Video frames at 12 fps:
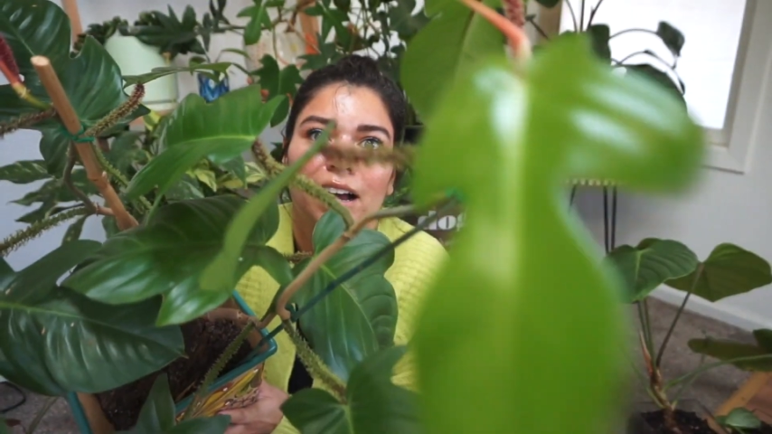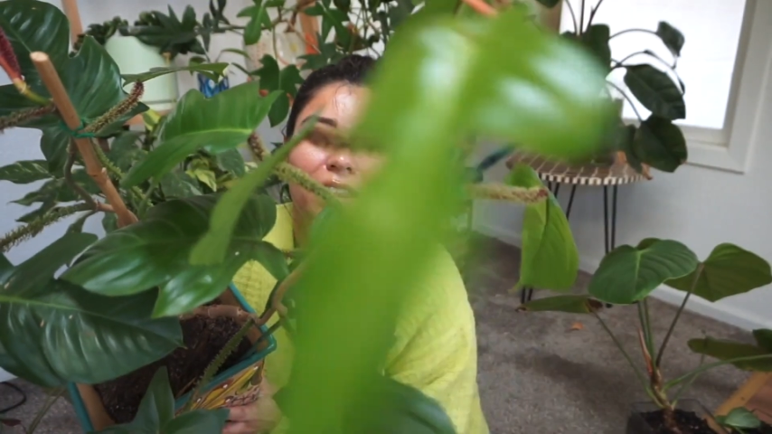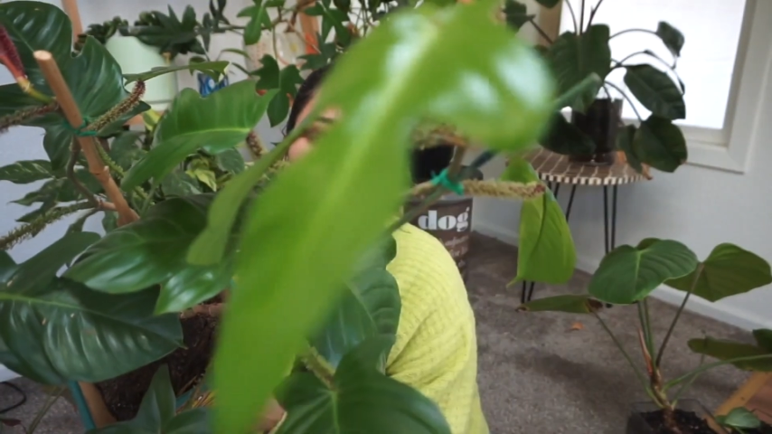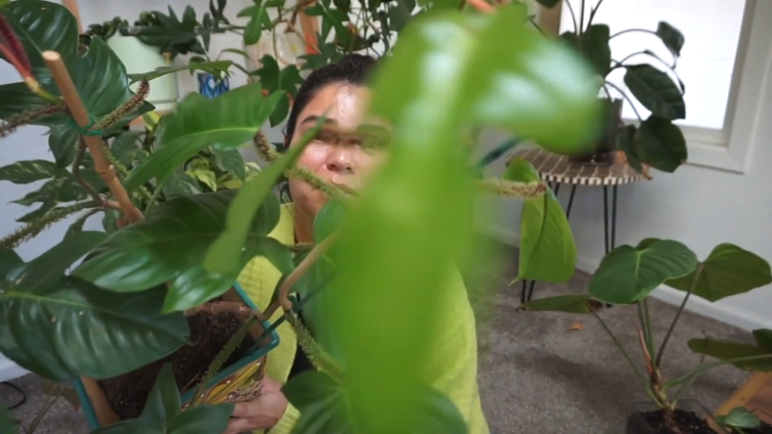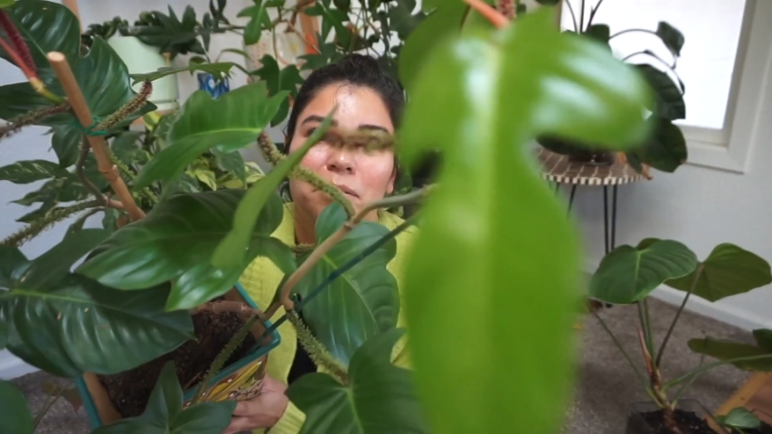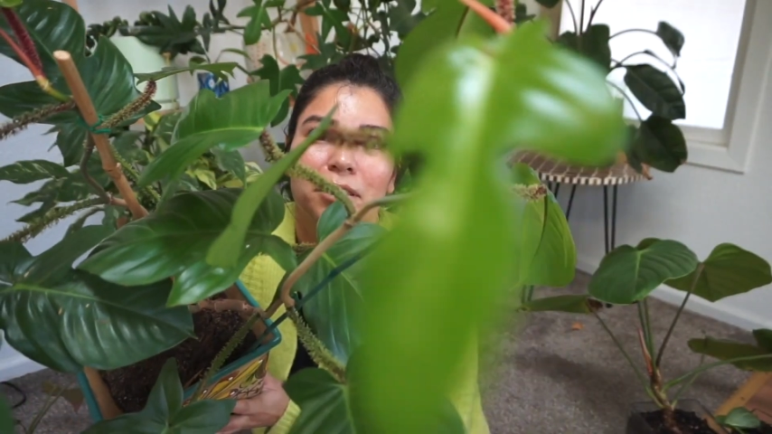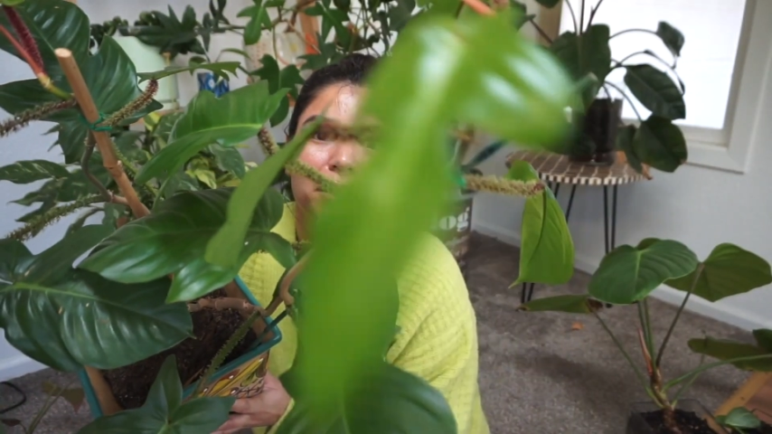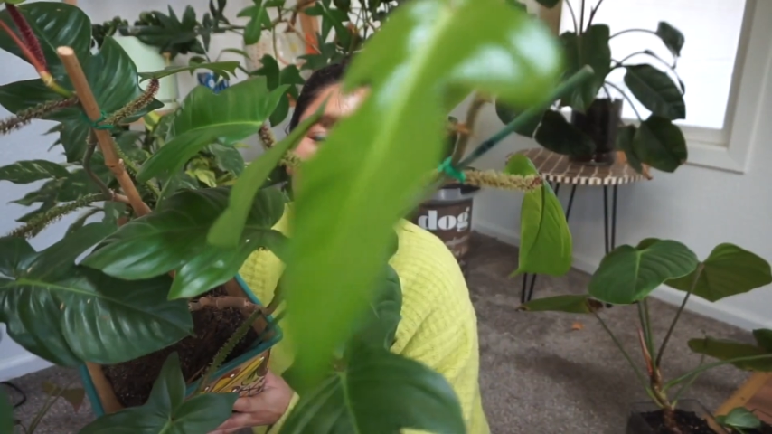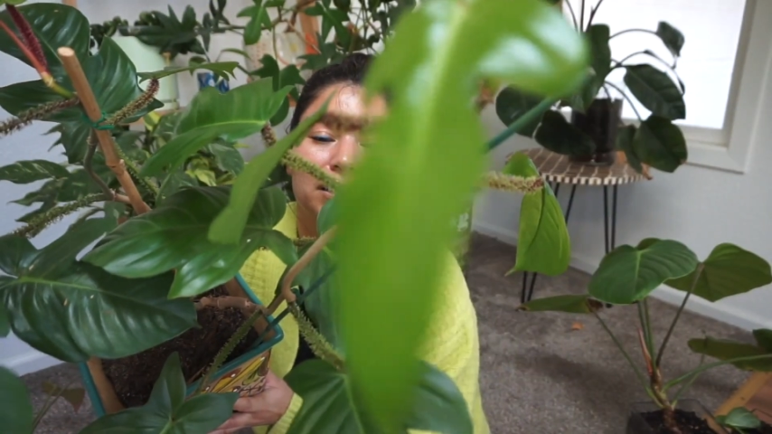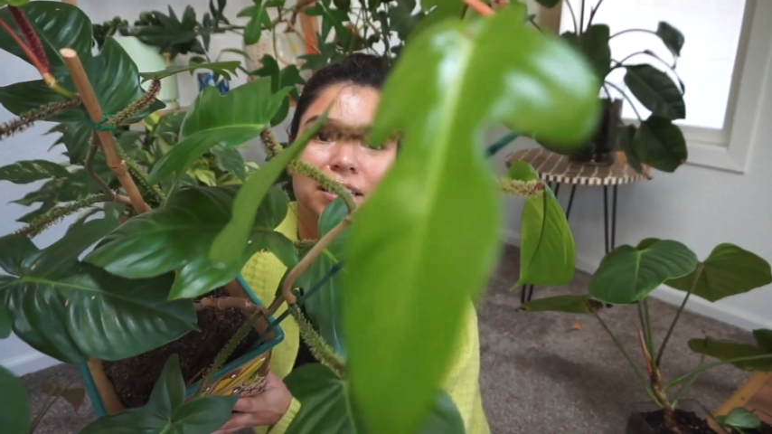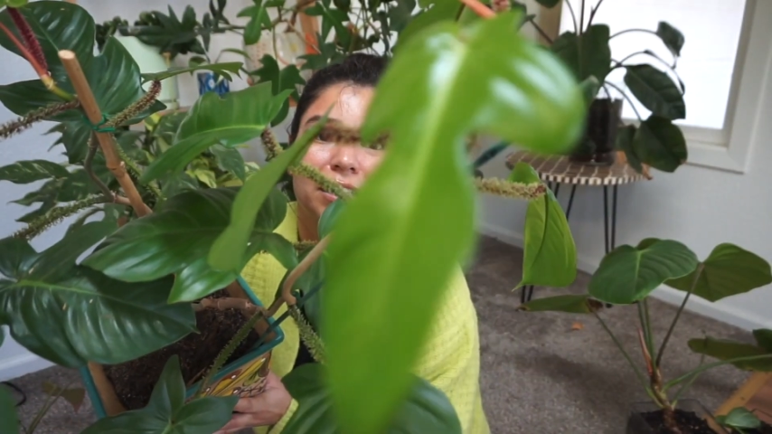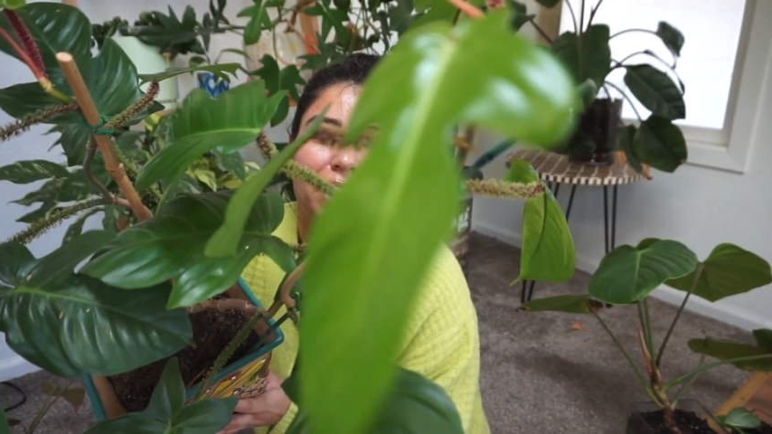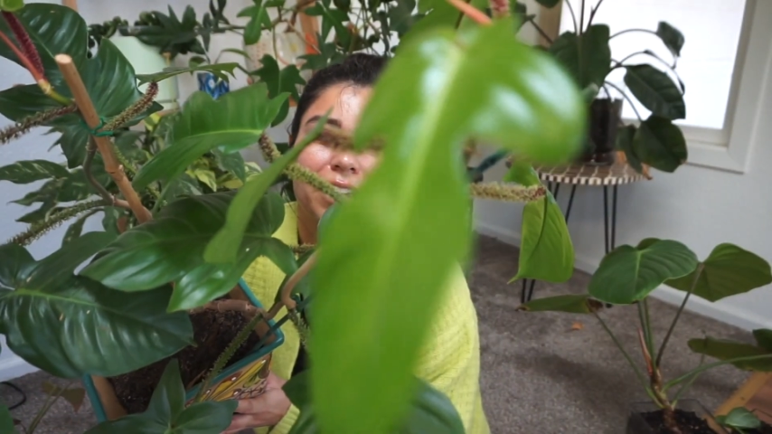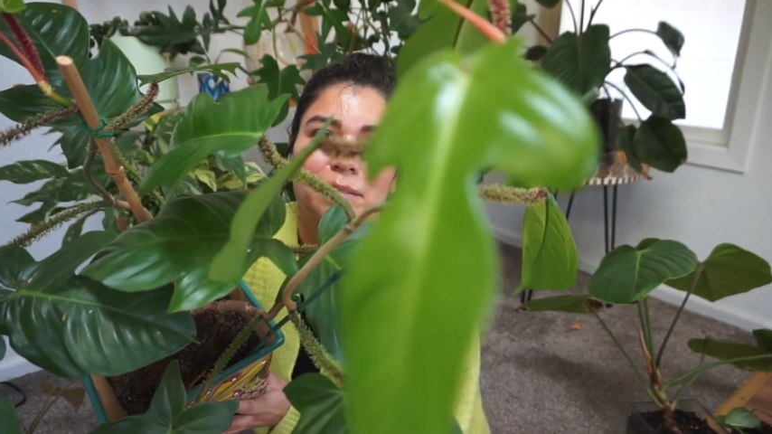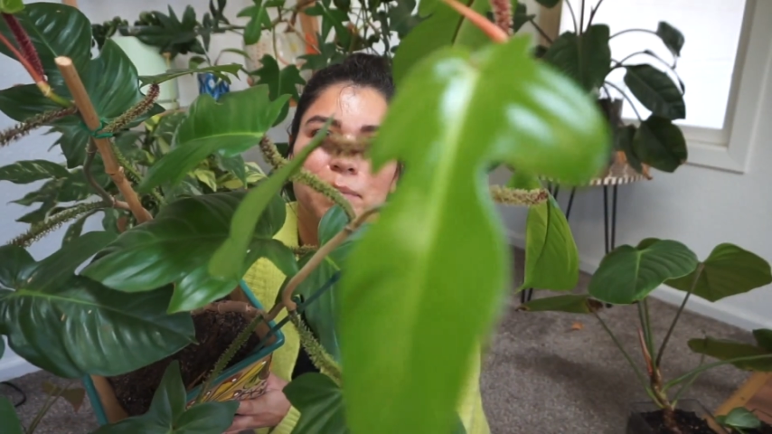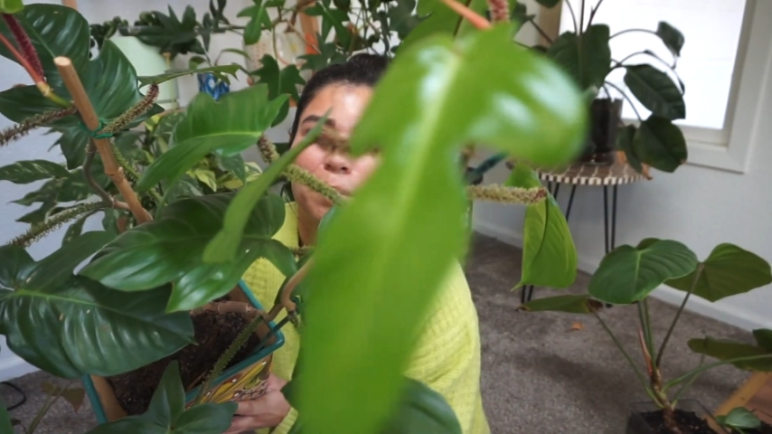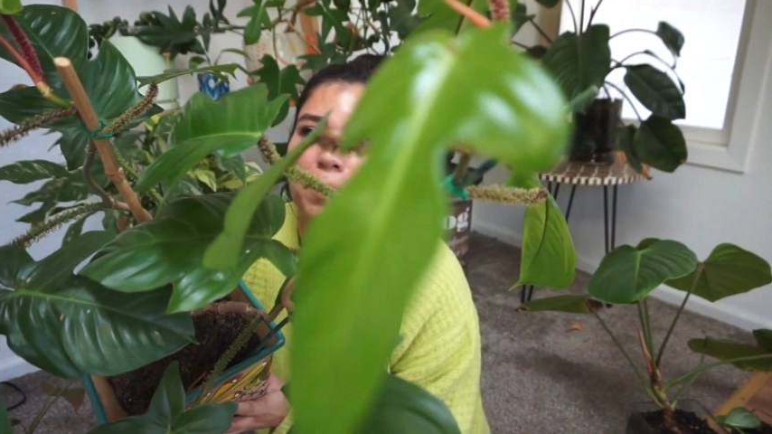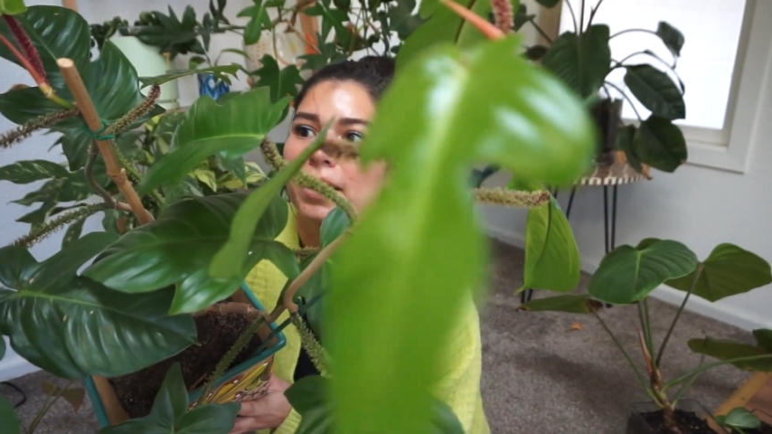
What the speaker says: This one looks like it might be